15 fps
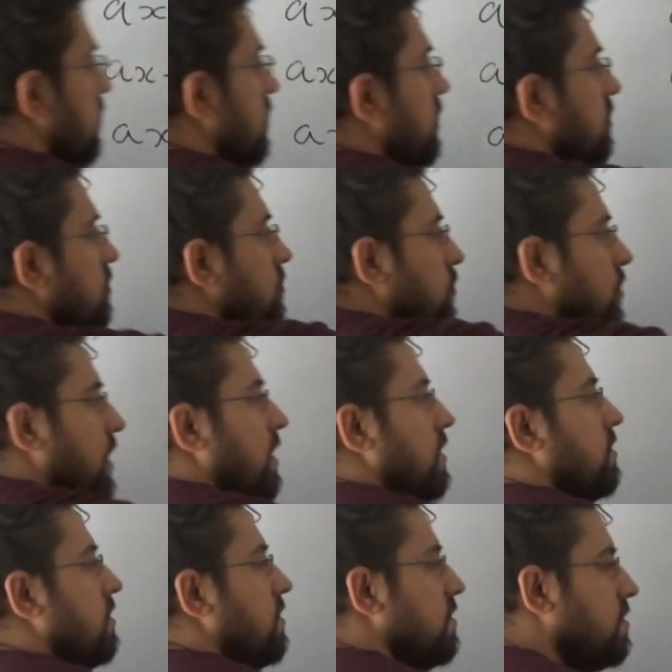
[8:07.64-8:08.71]
in these two
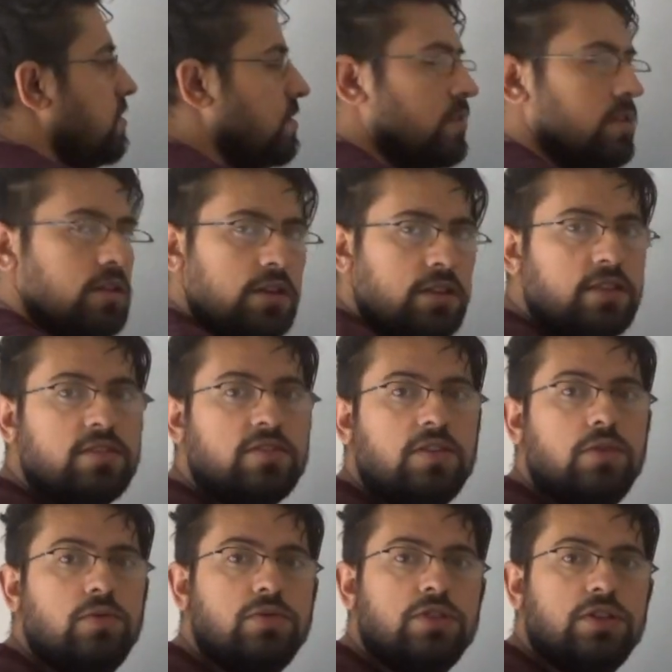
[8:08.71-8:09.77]
cases, the
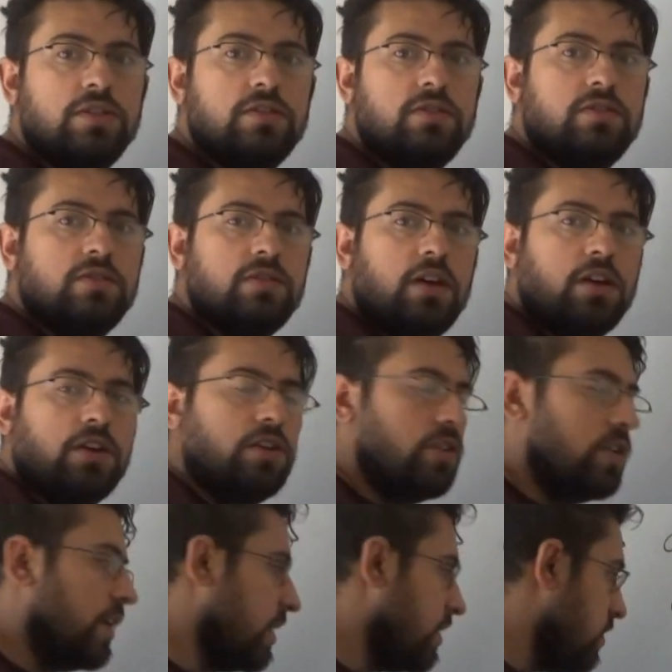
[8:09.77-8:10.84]
solutions are
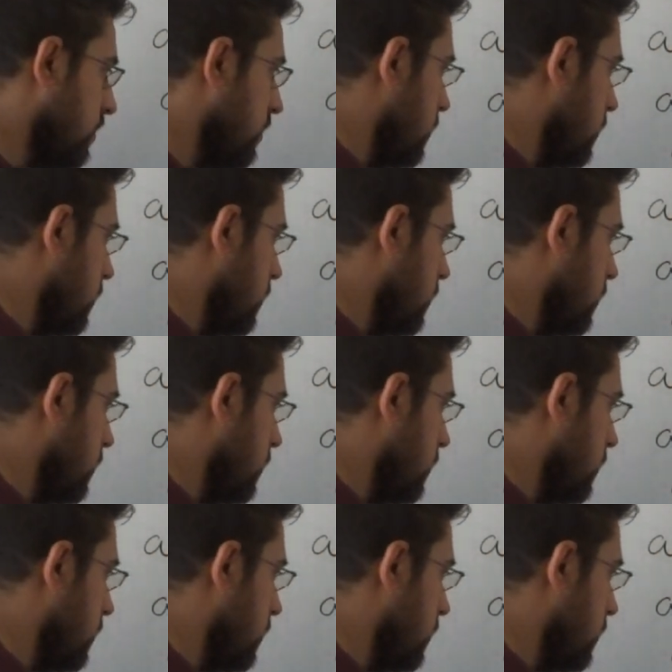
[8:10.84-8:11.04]
correct,